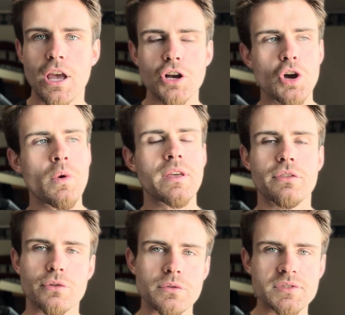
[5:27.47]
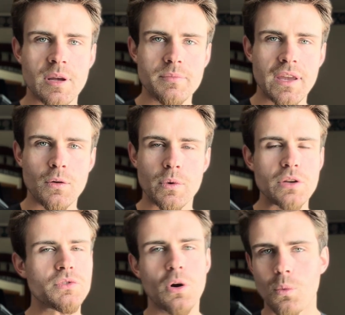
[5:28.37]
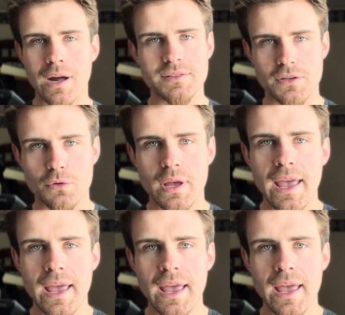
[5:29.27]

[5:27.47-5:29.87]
going through something when you don't want to.